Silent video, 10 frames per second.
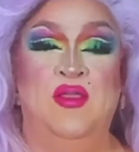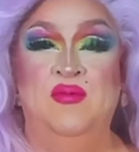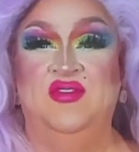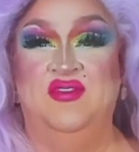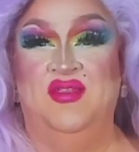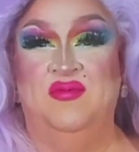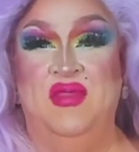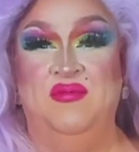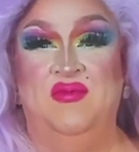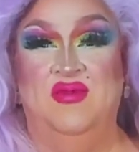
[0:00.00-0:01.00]
almost
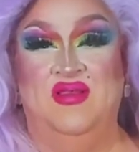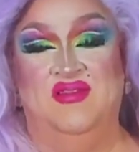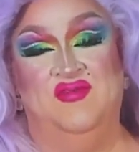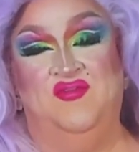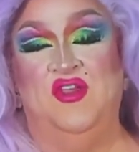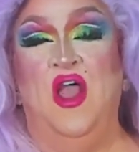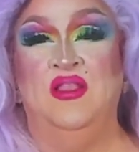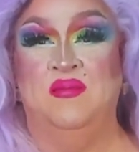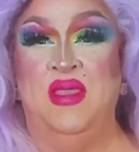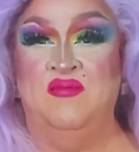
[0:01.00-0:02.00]

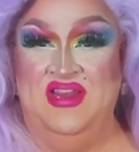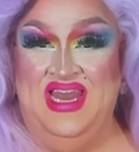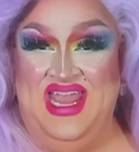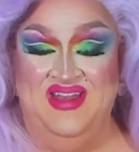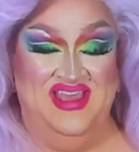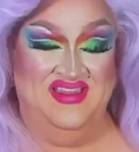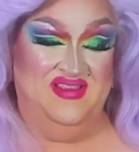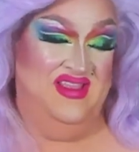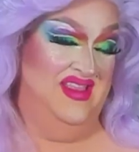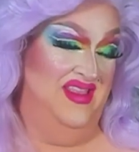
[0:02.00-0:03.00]
forgotten memory lane,
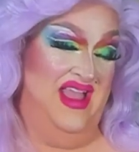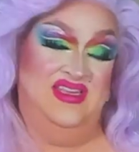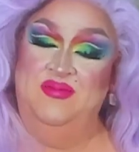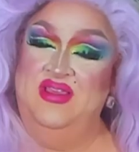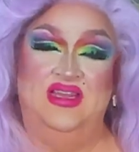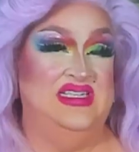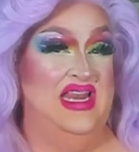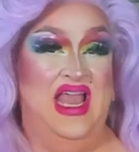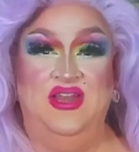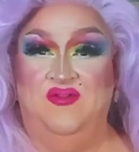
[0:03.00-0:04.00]
because 9 times out of
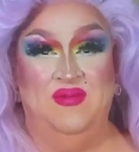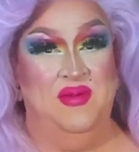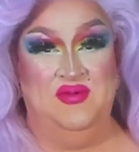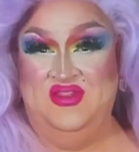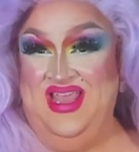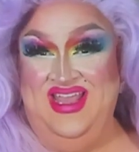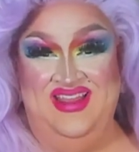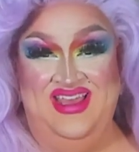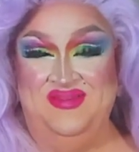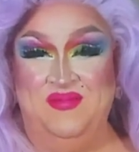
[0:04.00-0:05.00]
10, I don't remember saying
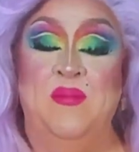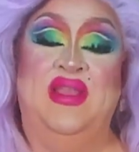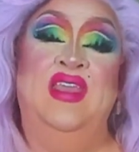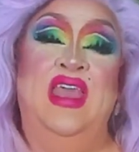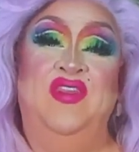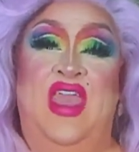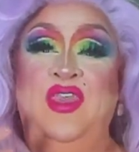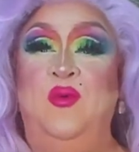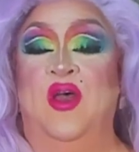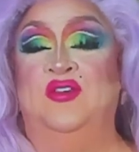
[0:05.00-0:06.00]
these. But thank
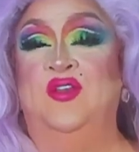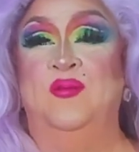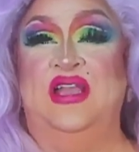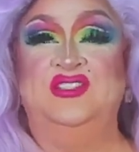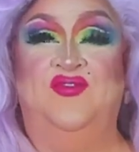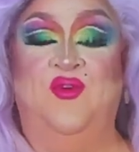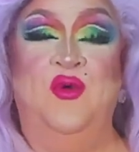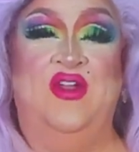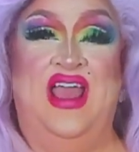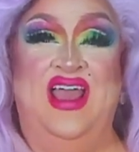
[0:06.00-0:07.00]
you all so much
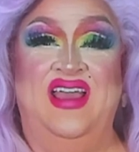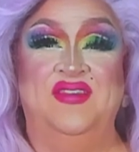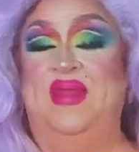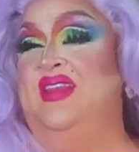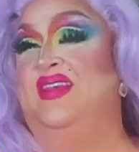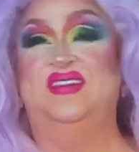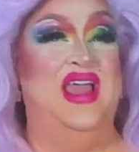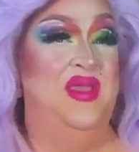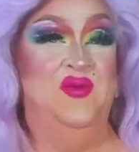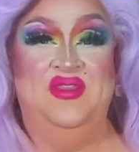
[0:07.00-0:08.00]
for spending this
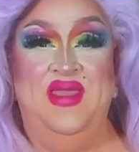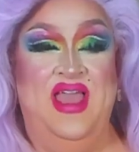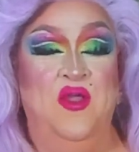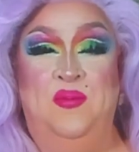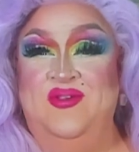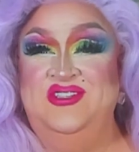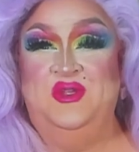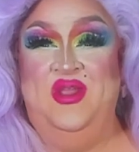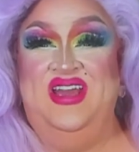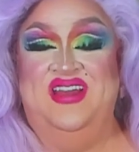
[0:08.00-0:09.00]
time with me. I hope you
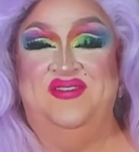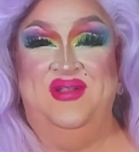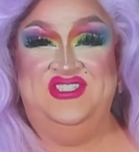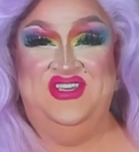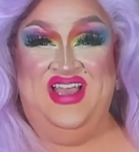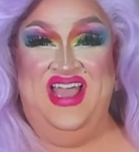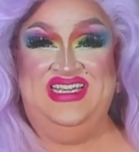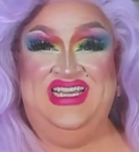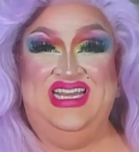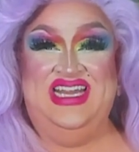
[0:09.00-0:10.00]
enjoyed it as much as I
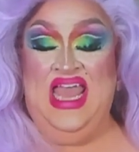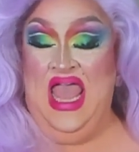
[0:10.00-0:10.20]
did.